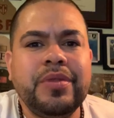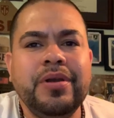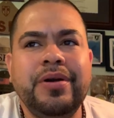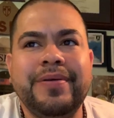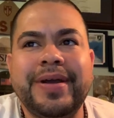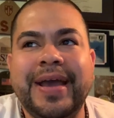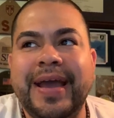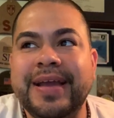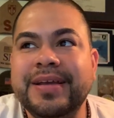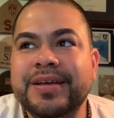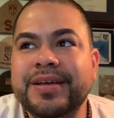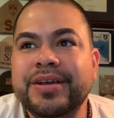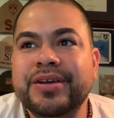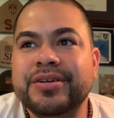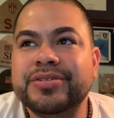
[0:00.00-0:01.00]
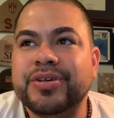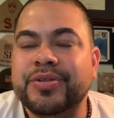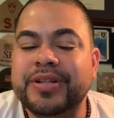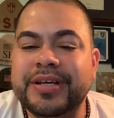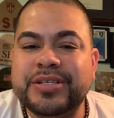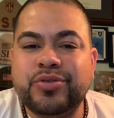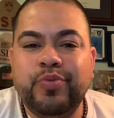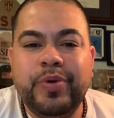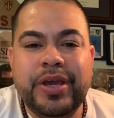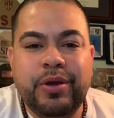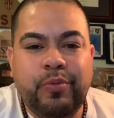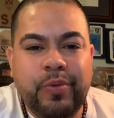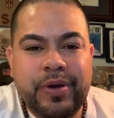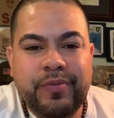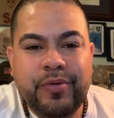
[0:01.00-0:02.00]
Okay. So this week
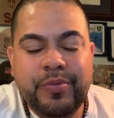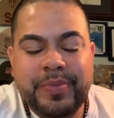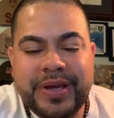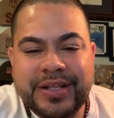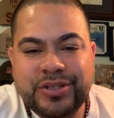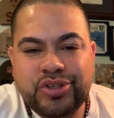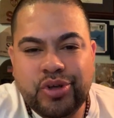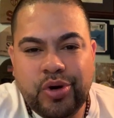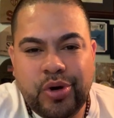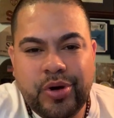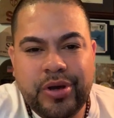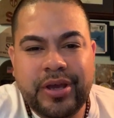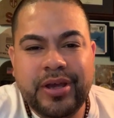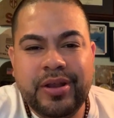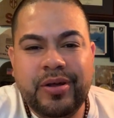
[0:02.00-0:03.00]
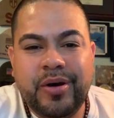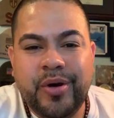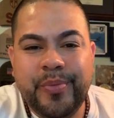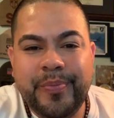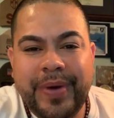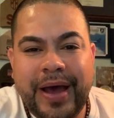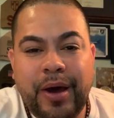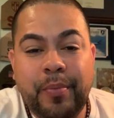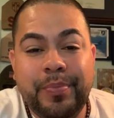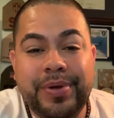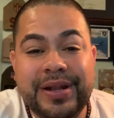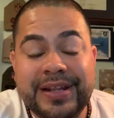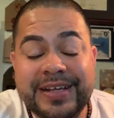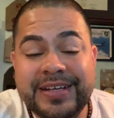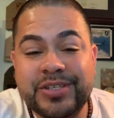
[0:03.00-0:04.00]
we will be talking about
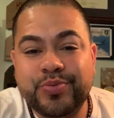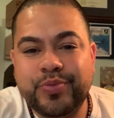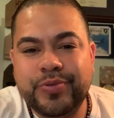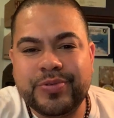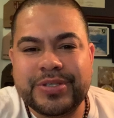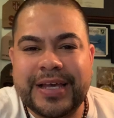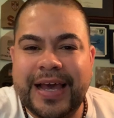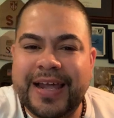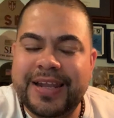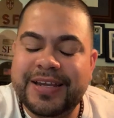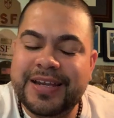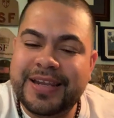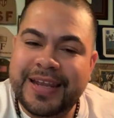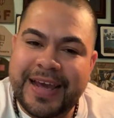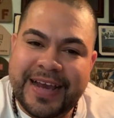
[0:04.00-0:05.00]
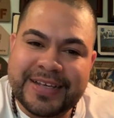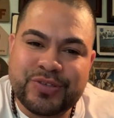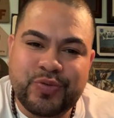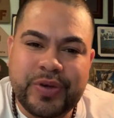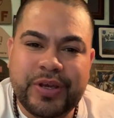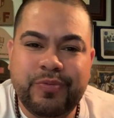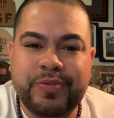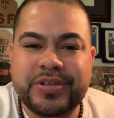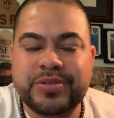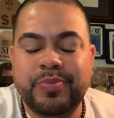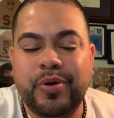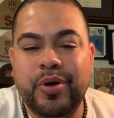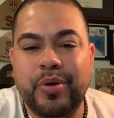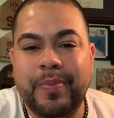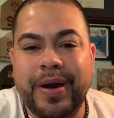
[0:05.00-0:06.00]
police brutality. Last week we
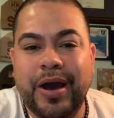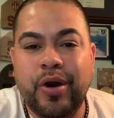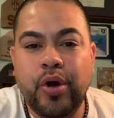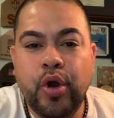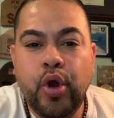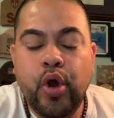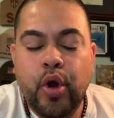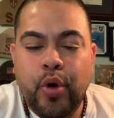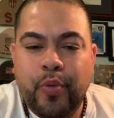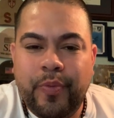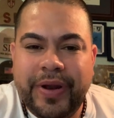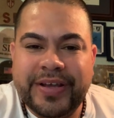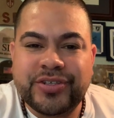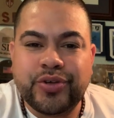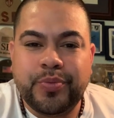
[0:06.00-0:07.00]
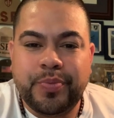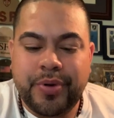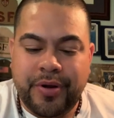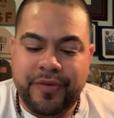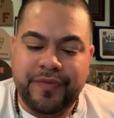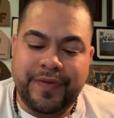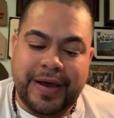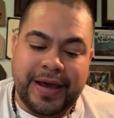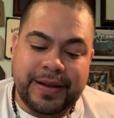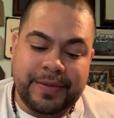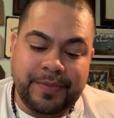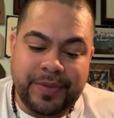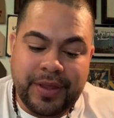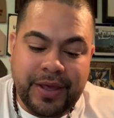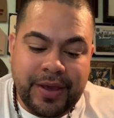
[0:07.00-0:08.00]
spoke about racial
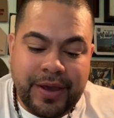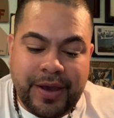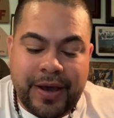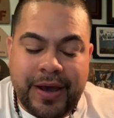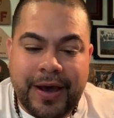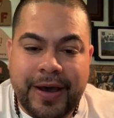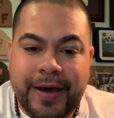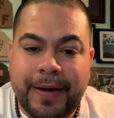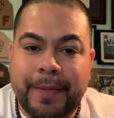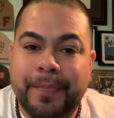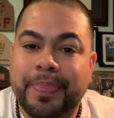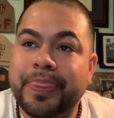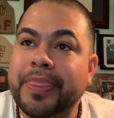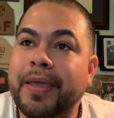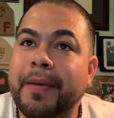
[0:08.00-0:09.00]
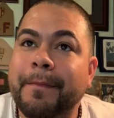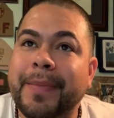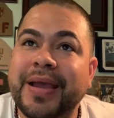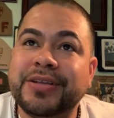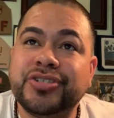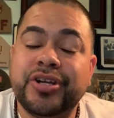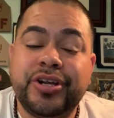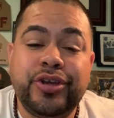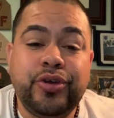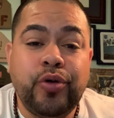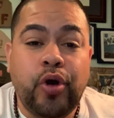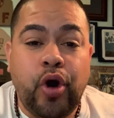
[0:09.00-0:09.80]
profiling. Make sure you